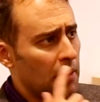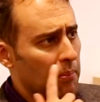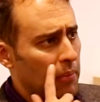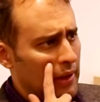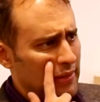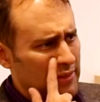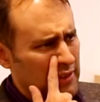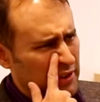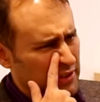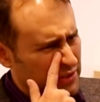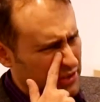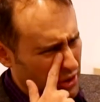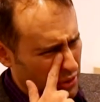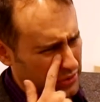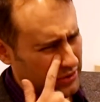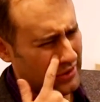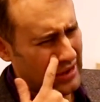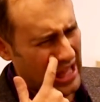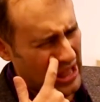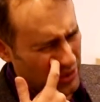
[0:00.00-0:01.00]
But
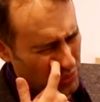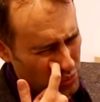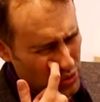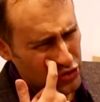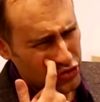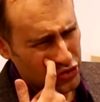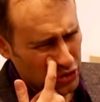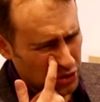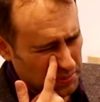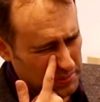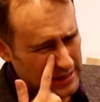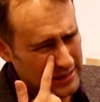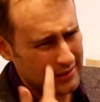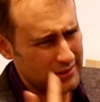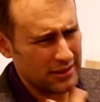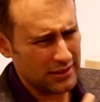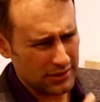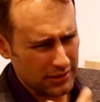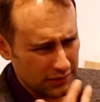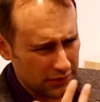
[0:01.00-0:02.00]
those are not original
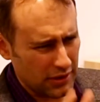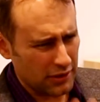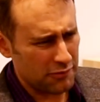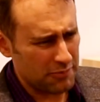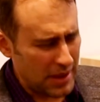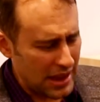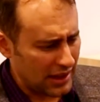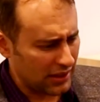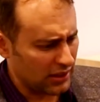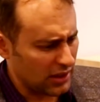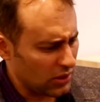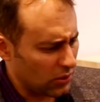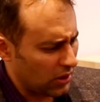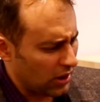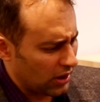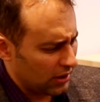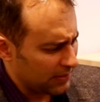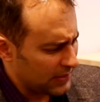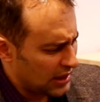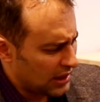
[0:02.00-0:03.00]
pieces of paleo
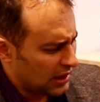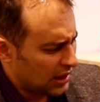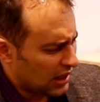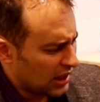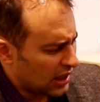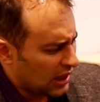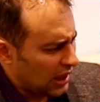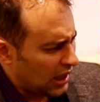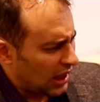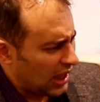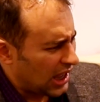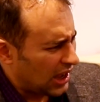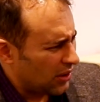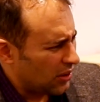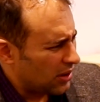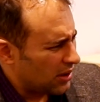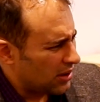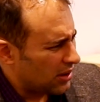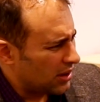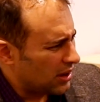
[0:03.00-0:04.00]
art.
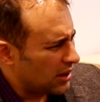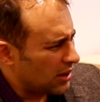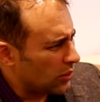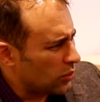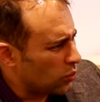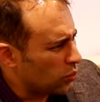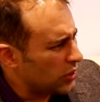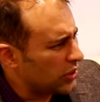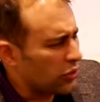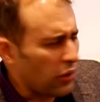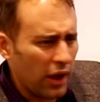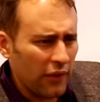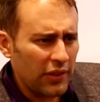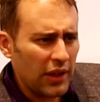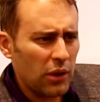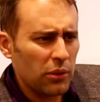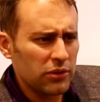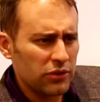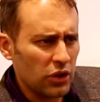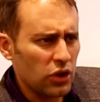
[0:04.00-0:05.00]
We thought
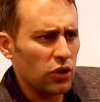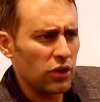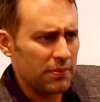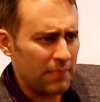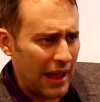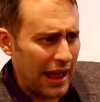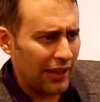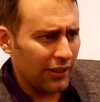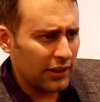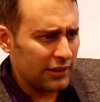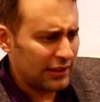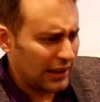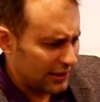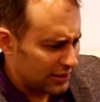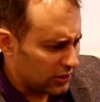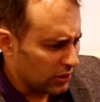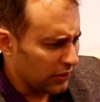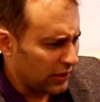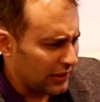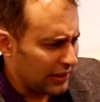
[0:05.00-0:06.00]
that was a good balance. I
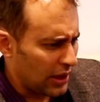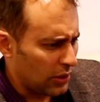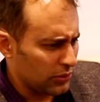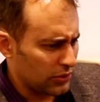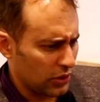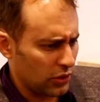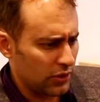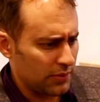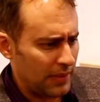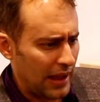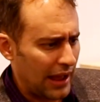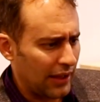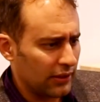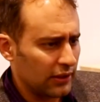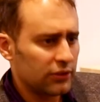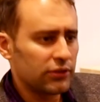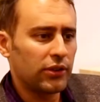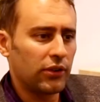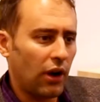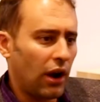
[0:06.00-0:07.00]
still think that was a good
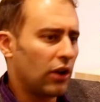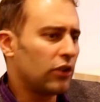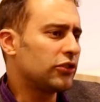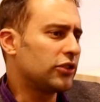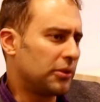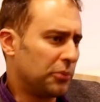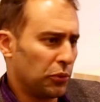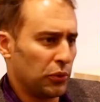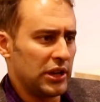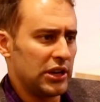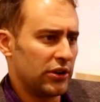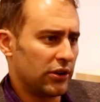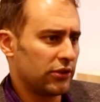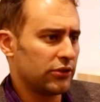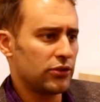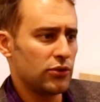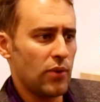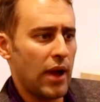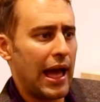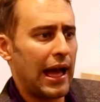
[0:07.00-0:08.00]
balance. There are some
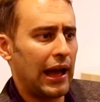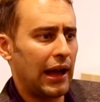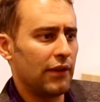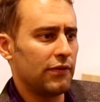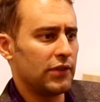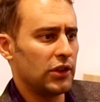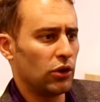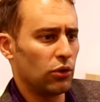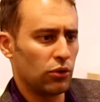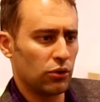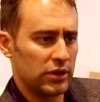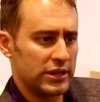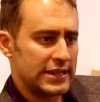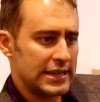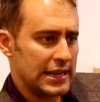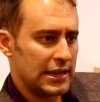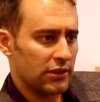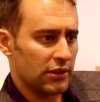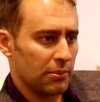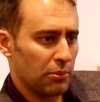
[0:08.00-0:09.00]
readers who have, you know,
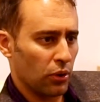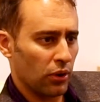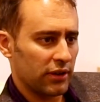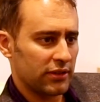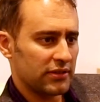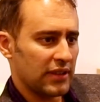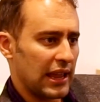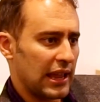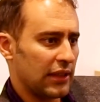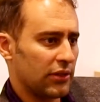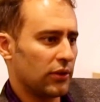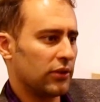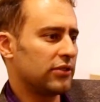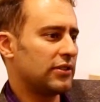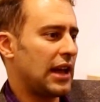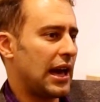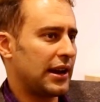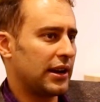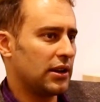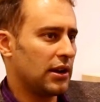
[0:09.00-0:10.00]
critiqued the book saying there's
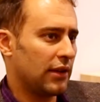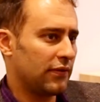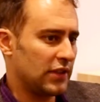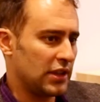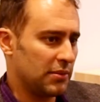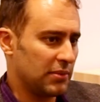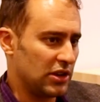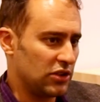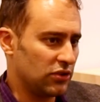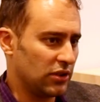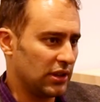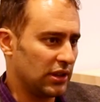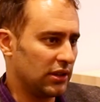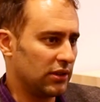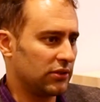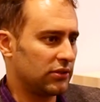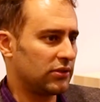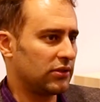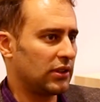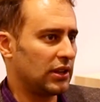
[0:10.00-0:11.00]
not enough
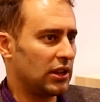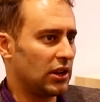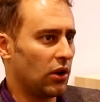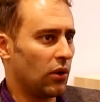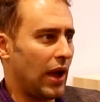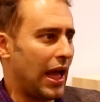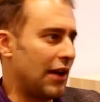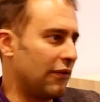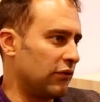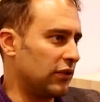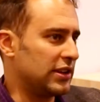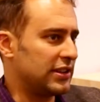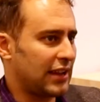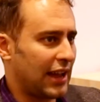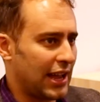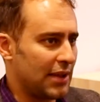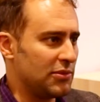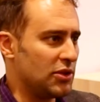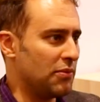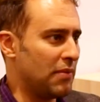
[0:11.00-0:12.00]
images. You know, every
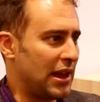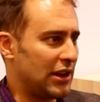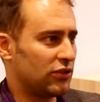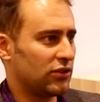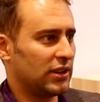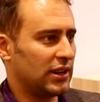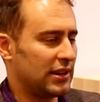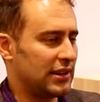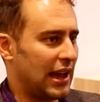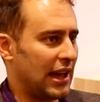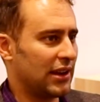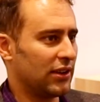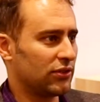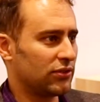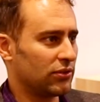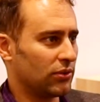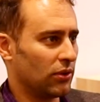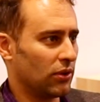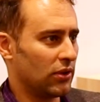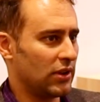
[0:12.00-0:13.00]
time you mention a
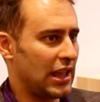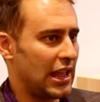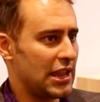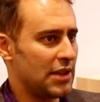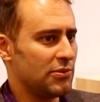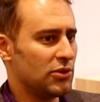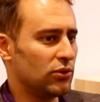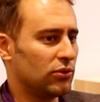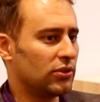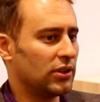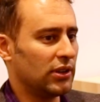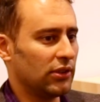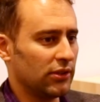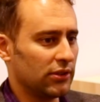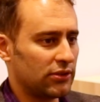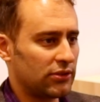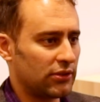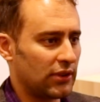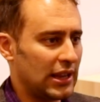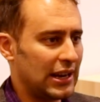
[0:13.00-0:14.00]
dinosaur name, you should
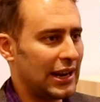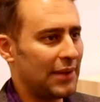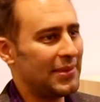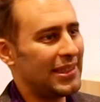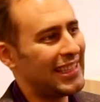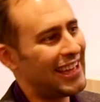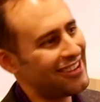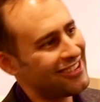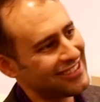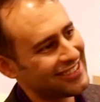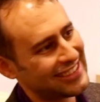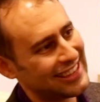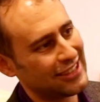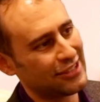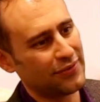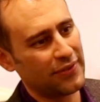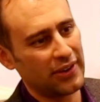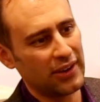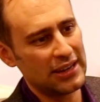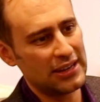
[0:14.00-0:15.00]
illustrate. I mean, that just
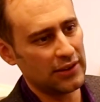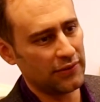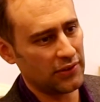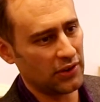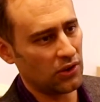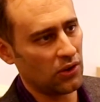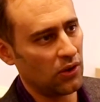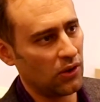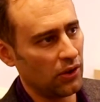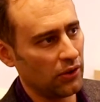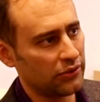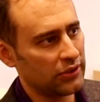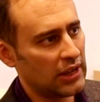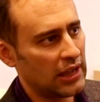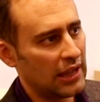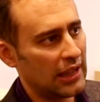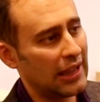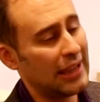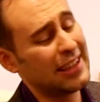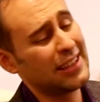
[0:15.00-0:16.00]
gets very difficult.
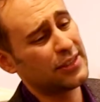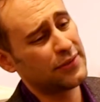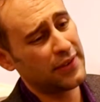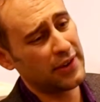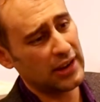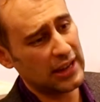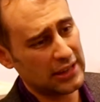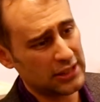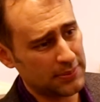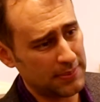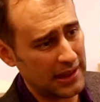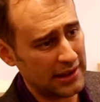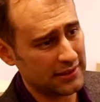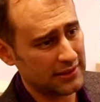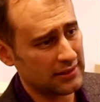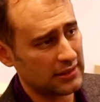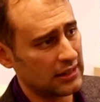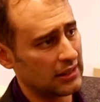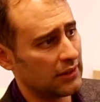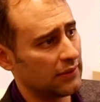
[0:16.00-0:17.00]
It gets very
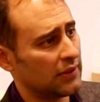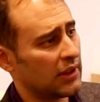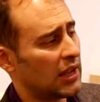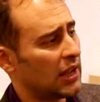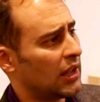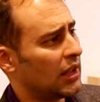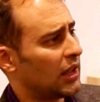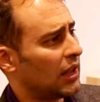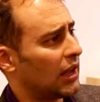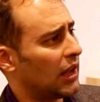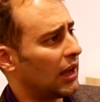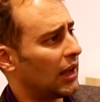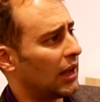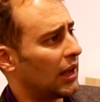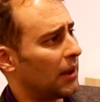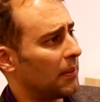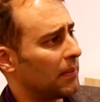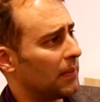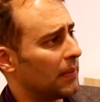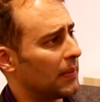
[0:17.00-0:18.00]
expensive.
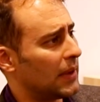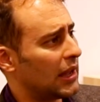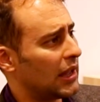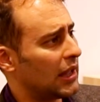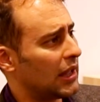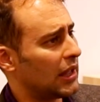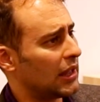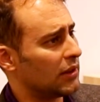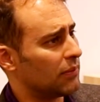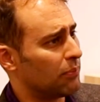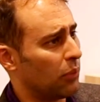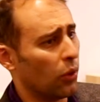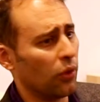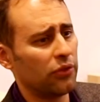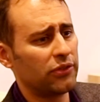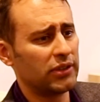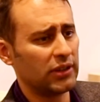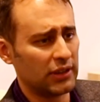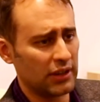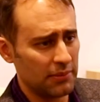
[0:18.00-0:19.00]

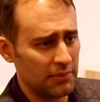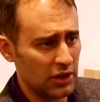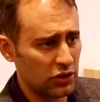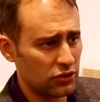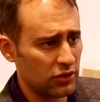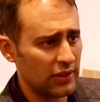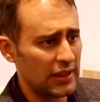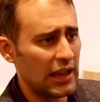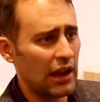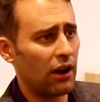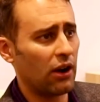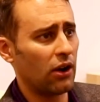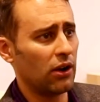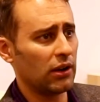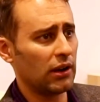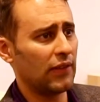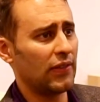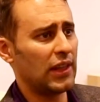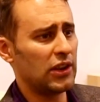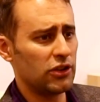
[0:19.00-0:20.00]
Both to commission the
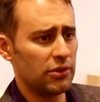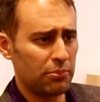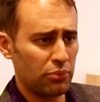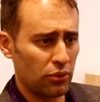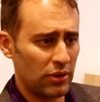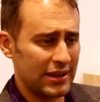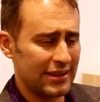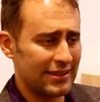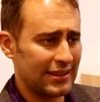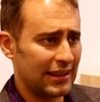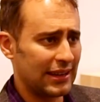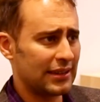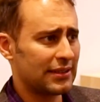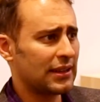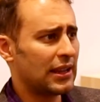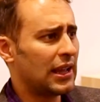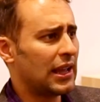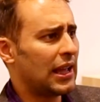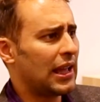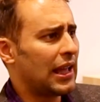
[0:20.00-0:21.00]
art and then to print it.
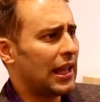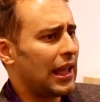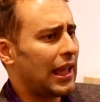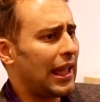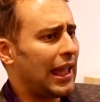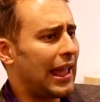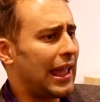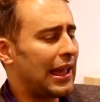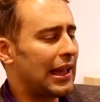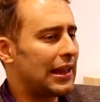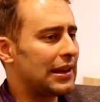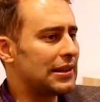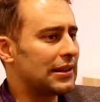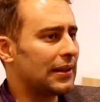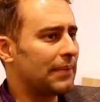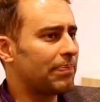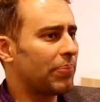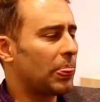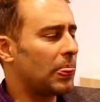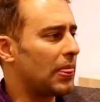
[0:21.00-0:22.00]

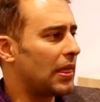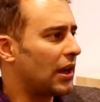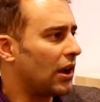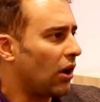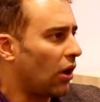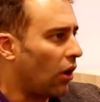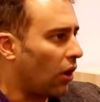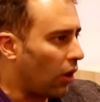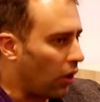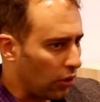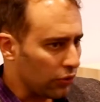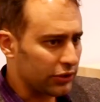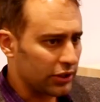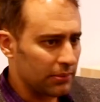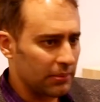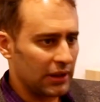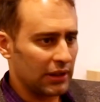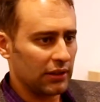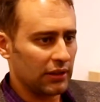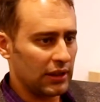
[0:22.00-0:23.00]
And
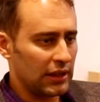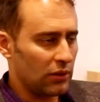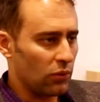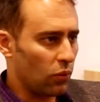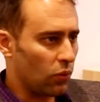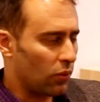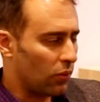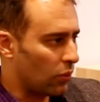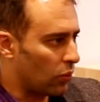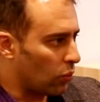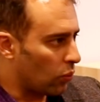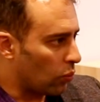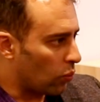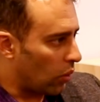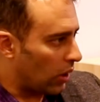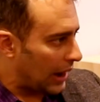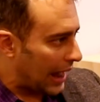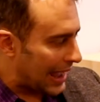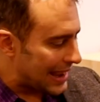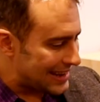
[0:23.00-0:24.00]
ultimately,
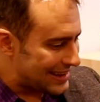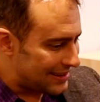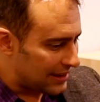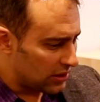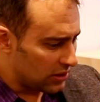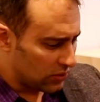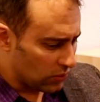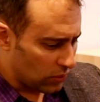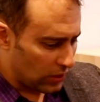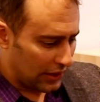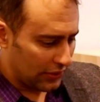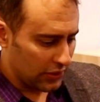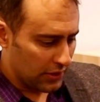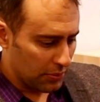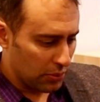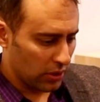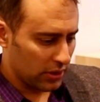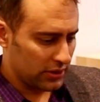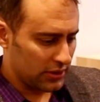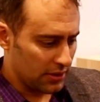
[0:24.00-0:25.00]
what I didn't want the
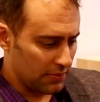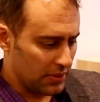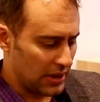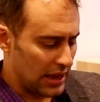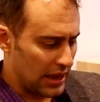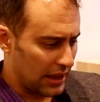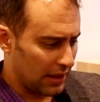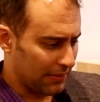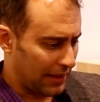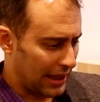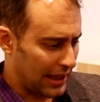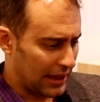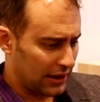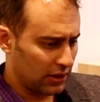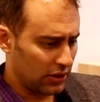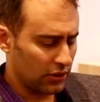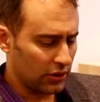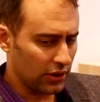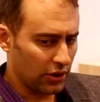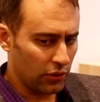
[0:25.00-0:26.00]
book to be, and my
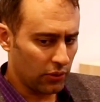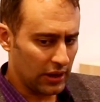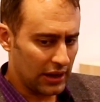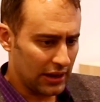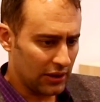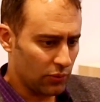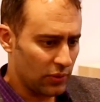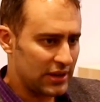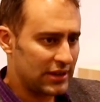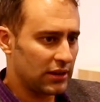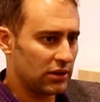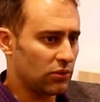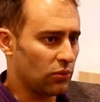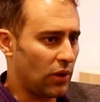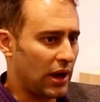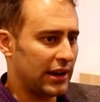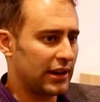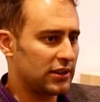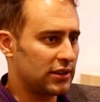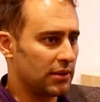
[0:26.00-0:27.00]
editor agreed, we didn't
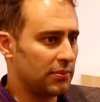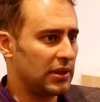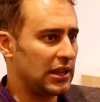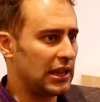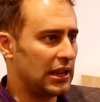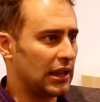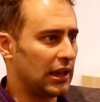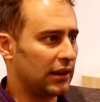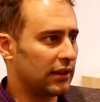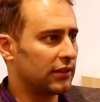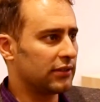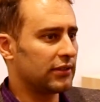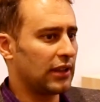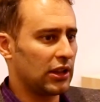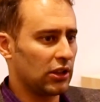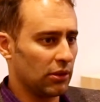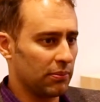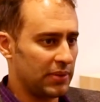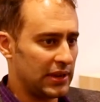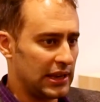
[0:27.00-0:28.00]
want it to be an
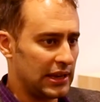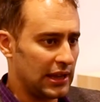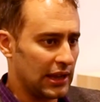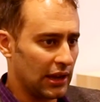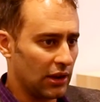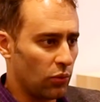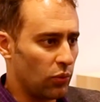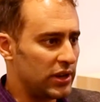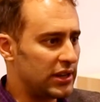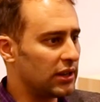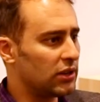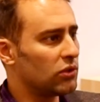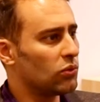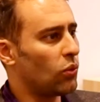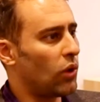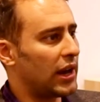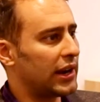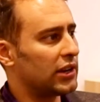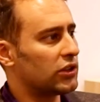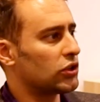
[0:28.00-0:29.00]
encyclopedia. We didn't
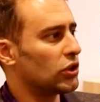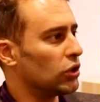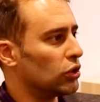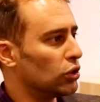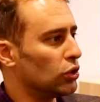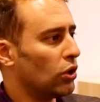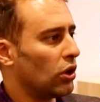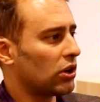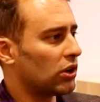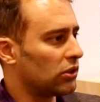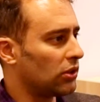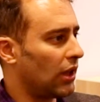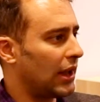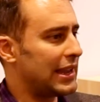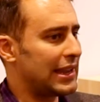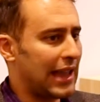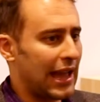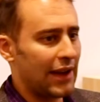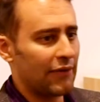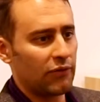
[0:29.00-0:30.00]
want it to look
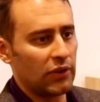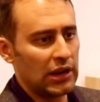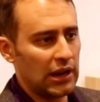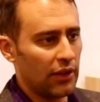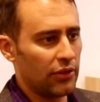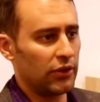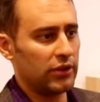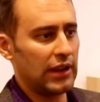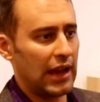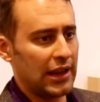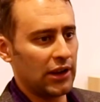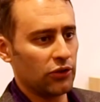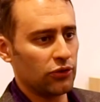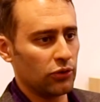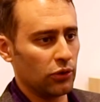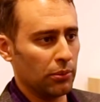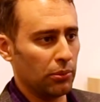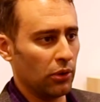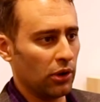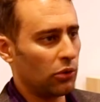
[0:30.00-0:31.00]
like every other
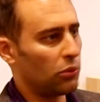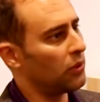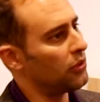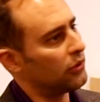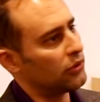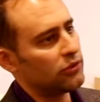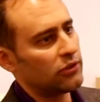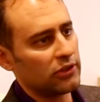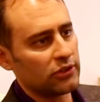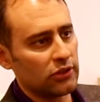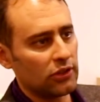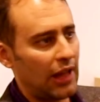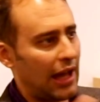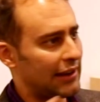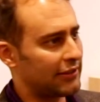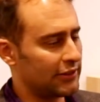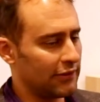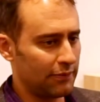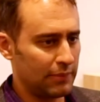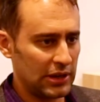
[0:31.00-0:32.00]
dinosaur book where there's just
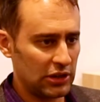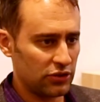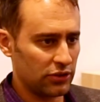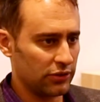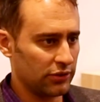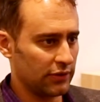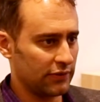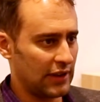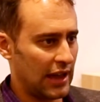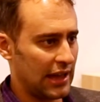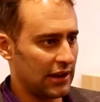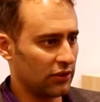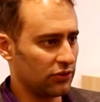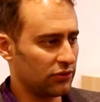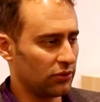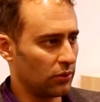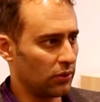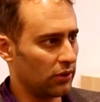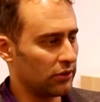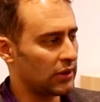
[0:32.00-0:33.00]
lots of pictures of
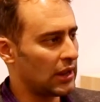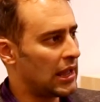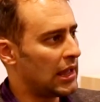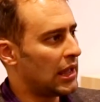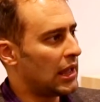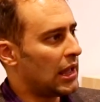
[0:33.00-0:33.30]
dinosaurs.